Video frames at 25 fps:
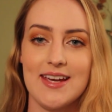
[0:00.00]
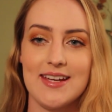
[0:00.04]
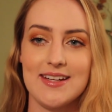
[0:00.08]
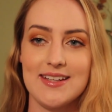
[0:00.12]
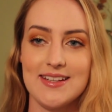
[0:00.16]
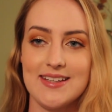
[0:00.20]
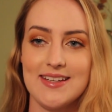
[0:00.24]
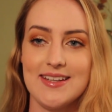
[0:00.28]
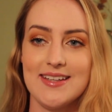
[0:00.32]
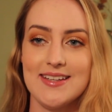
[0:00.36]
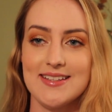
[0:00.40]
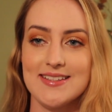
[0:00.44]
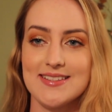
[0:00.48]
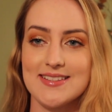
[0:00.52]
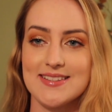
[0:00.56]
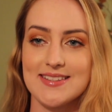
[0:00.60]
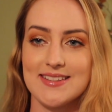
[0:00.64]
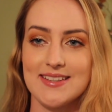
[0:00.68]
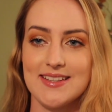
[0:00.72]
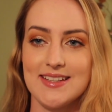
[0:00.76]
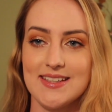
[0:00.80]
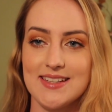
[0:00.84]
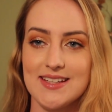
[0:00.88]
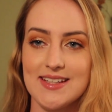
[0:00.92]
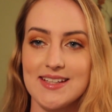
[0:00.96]
And it
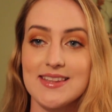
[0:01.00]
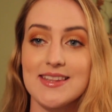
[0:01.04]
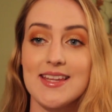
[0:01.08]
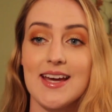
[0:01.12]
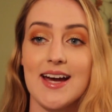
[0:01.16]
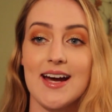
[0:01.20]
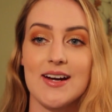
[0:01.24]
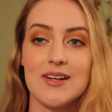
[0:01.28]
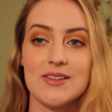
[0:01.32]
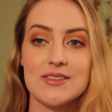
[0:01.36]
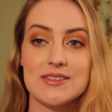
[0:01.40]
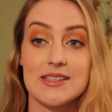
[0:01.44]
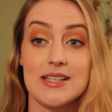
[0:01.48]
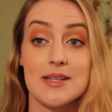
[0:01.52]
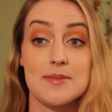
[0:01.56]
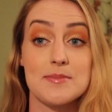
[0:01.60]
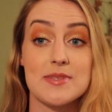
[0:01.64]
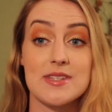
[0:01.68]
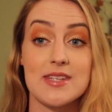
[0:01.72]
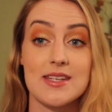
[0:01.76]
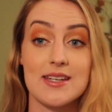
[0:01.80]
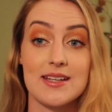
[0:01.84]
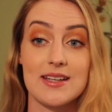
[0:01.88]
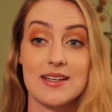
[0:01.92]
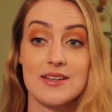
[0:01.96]
is indeed the house I'm
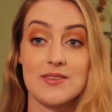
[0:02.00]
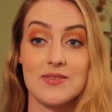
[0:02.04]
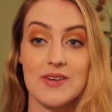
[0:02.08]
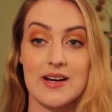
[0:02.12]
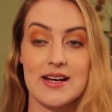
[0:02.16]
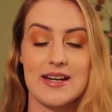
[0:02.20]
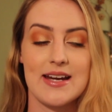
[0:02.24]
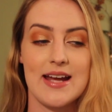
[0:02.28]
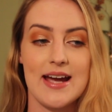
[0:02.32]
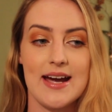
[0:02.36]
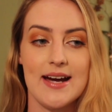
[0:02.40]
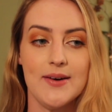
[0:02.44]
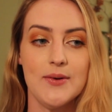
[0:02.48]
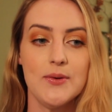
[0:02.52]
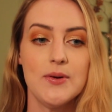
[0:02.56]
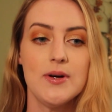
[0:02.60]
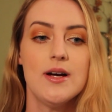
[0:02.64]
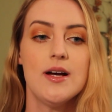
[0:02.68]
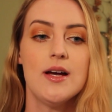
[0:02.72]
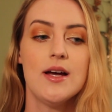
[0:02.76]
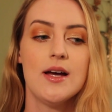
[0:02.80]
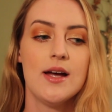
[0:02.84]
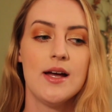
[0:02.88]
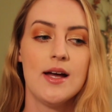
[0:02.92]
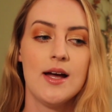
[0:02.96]
sitting in right now.
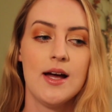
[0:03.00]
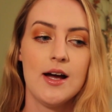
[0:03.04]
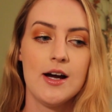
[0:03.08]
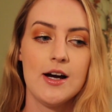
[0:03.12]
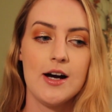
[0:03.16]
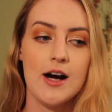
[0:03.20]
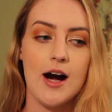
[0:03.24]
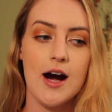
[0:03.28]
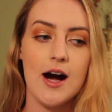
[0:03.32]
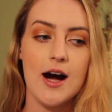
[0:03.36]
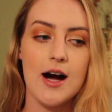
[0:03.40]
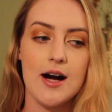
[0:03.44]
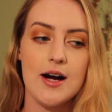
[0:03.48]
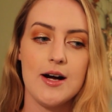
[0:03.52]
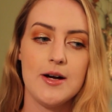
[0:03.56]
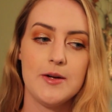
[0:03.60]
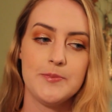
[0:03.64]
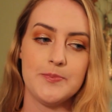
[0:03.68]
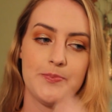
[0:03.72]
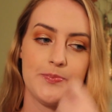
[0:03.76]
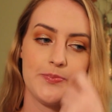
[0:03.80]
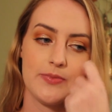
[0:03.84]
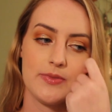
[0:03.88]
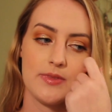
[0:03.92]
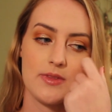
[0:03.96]

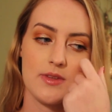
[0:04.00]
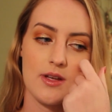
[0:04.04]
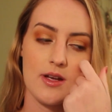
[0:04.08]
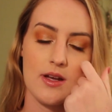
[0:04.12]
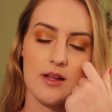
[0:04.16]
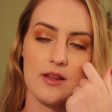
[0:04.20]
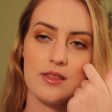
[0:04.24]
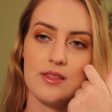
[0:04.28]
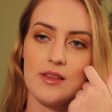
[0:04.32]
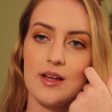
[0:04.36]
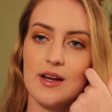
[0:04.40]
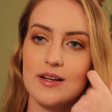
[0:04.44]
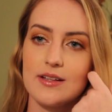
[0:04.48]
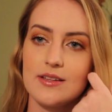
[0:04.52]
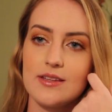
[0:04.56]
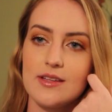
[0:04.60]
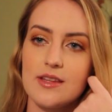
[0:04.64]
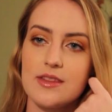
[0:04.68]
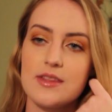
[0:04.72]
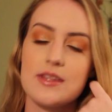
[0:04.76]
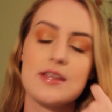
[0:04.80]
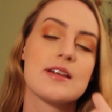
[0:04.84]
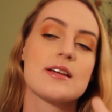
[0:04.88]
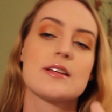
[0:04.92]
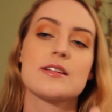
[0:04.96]
A lot of
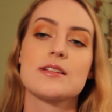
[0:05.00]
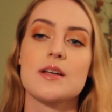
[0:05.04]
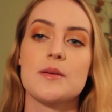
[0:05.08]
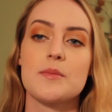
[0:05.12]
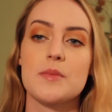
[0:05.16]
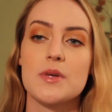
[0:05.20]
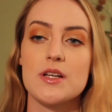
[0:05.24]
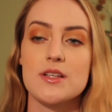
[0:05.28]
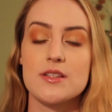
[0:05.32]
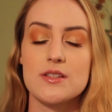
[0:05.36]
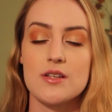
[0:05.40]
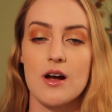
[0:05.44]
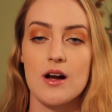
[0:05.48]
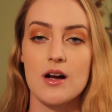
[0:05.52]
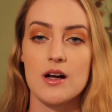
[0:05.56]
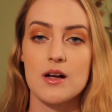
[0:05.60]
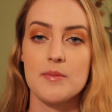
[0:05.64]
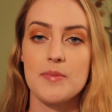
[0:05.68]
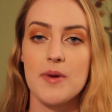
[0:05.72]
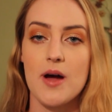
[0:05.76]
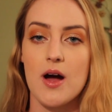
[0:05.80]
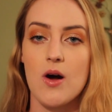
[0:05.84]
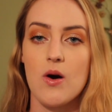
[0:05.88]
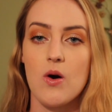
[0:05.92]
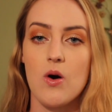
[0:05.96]
the things I'm going to talk
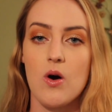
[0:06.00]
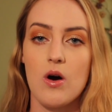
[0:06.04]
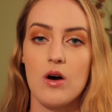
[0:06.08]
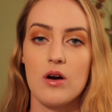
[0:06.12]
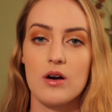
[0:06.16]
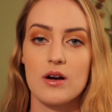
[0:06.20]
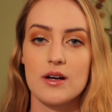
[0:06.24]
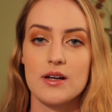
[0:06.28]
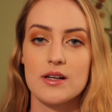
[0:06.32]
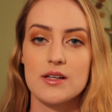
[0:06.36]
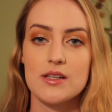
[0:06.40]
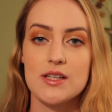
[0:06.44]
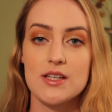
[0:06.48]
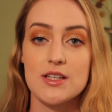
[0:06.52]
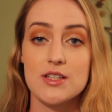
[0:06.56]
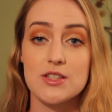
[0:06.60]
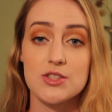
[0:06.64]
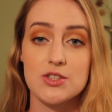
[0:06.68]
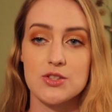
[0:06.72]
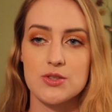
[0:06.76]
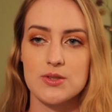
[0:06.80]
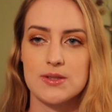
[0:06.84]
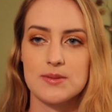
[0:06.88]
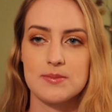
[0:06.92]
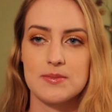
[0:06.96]
about aren't
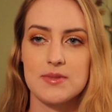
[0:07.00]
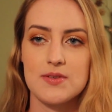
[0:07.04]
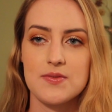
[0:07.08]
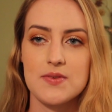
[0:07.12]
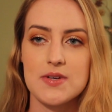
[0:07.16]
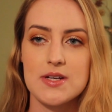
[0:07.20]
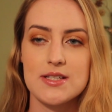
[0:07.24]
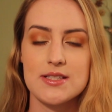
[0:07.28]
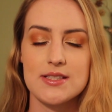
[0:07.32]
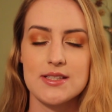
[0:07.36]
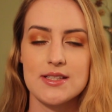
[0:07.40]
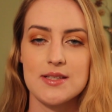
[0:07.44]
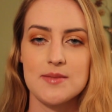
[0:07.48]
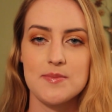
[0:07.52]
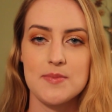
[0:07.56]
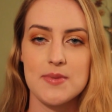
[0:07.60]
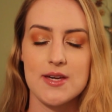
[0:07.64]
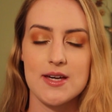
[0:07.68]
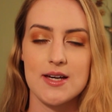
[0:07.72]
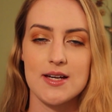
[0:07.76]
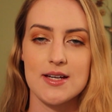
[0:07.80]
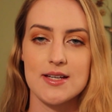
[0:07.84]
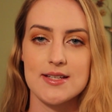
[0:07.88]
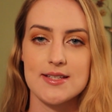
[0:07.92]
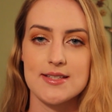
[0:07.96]
extremely recent
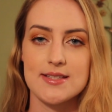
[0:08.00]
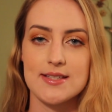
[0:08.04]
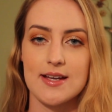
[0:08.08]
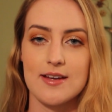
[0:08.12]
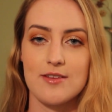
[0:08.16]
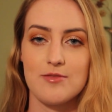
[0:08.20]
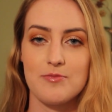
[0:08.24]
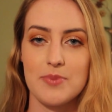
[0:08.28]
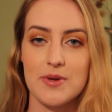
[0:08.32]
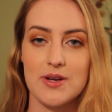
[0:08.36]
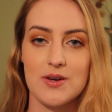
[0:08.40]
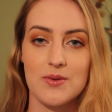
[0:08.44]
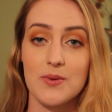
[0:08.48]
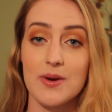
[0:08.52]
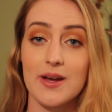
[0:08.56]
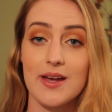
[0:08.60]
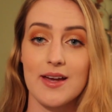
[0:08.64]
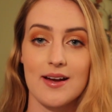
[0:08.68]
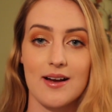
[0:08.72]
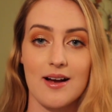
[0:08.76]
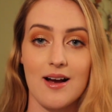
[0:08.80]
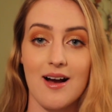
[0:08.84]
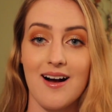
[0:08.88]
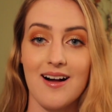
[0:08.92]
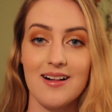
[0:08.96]
because I've been away
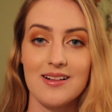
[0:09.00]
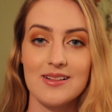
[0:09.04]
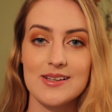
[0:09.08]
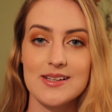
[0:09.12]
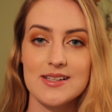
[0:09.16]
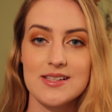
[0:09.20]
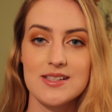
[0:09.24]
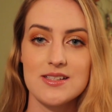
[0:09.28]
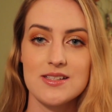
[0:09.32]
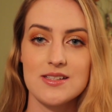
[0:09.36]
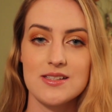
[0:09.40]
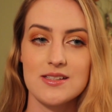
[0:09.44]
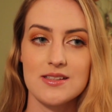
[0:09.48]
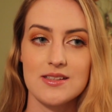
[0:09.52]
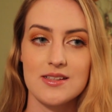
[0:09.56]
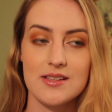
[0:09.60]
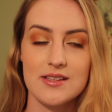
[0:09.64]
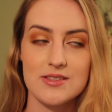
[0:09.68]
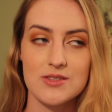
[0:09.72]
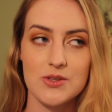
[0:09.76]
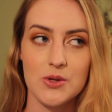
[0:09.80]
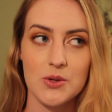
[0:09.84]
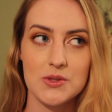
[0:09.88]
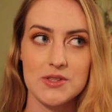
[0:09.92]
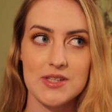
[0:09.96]
at college
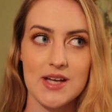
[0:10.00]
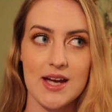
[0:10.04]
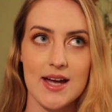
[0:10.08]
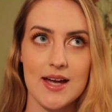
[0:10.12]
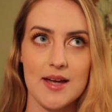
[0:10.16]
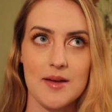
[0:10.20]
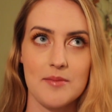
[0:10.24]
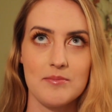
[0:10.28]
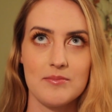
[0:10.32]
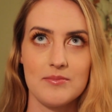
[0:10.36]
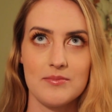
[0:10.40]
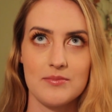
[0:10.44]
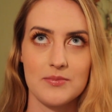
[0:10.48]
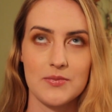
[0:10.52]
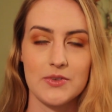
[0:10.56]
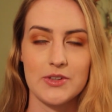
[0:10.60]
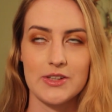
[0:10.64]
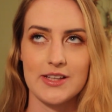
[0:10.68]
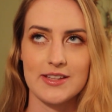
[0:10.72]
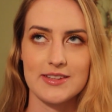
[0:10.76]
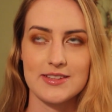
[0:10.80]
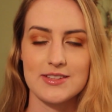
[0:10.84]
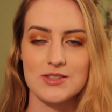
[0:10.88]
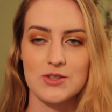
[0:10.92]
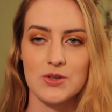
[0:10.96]
this whole time.
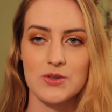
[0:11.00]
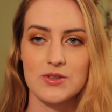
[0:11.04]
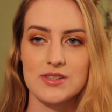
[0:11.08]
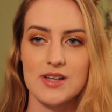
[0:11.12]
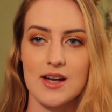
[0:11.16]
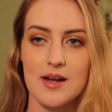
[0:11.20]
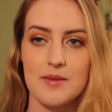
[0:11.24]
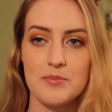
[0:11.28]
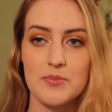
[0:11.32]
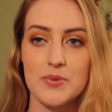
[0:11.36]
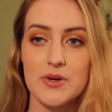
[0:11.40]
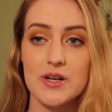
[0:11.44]
Well, not this whole time.